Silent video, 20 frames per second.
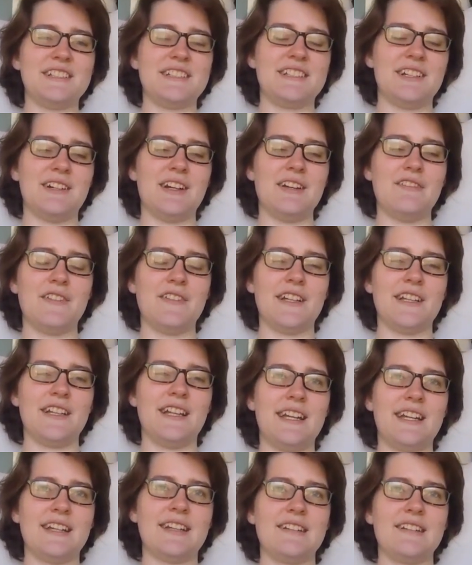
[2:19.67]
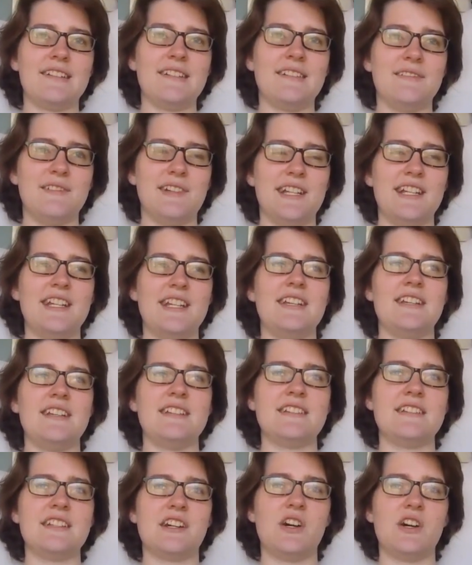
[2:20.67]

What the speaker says: So I feel like we need to